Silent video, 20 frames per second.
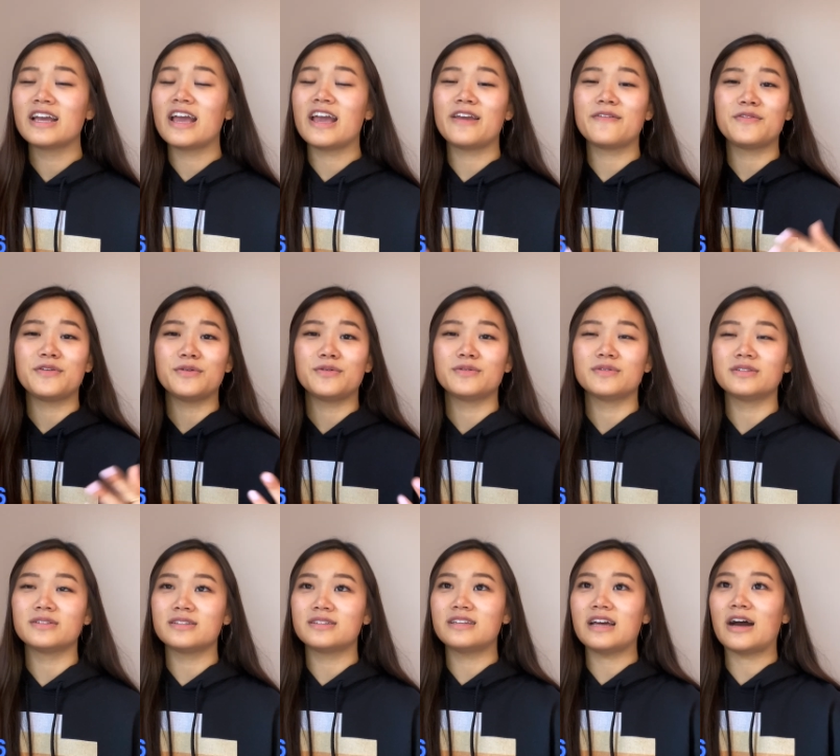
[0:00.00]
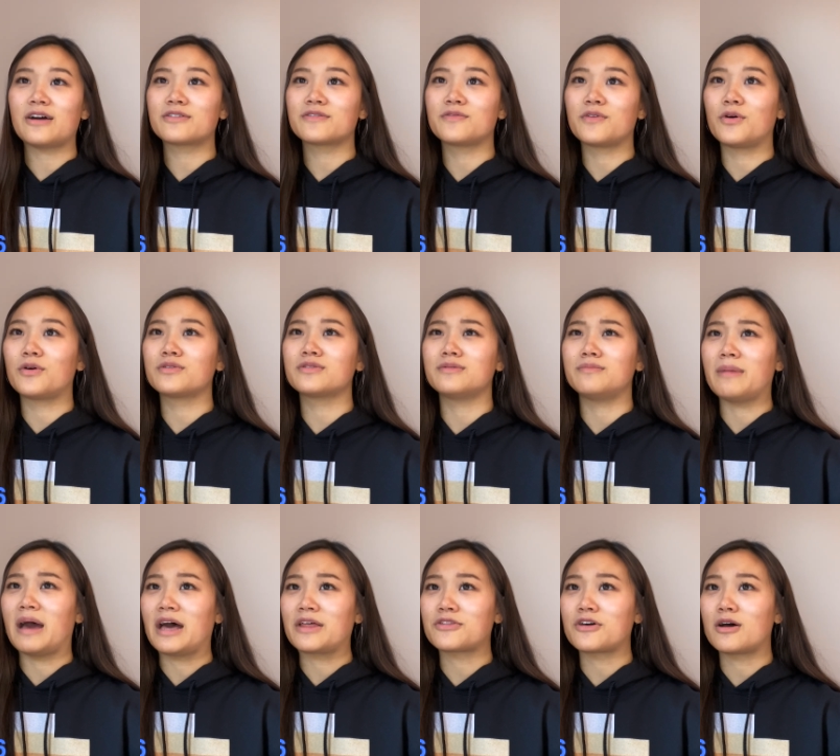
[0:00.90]
If you, out of all the
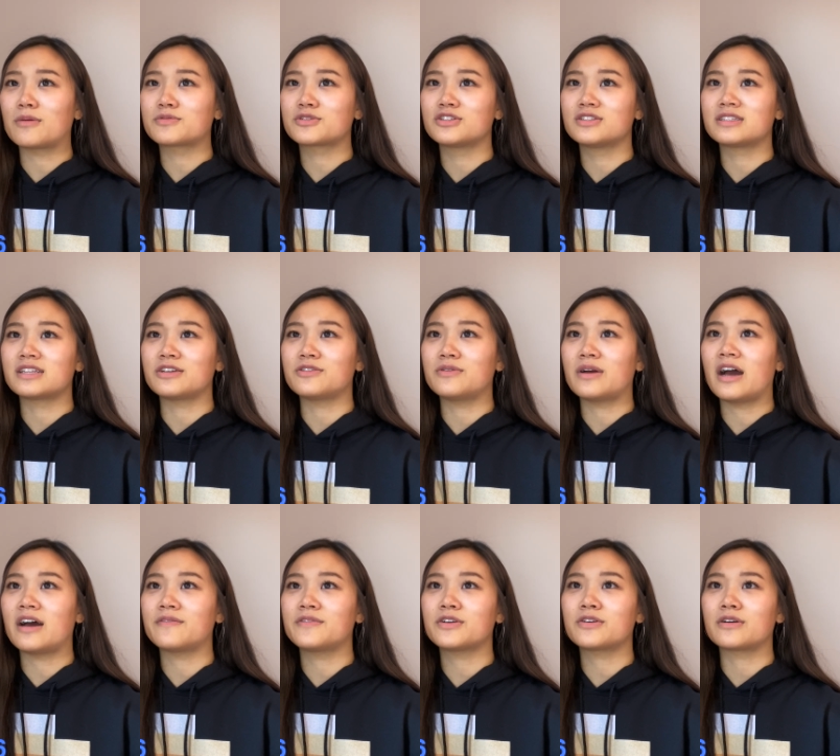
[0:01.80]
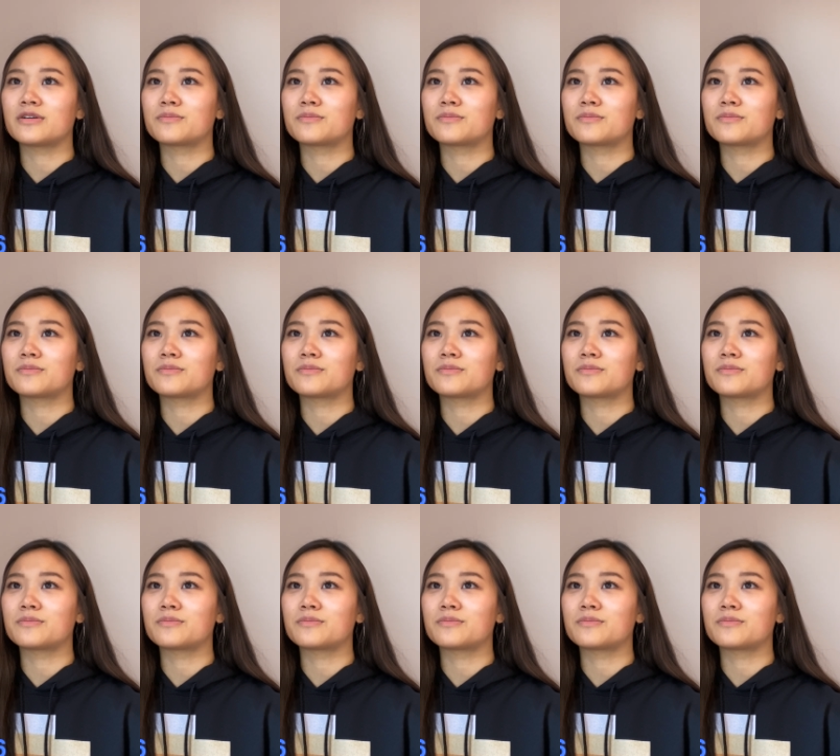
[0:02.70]
math options that you have here,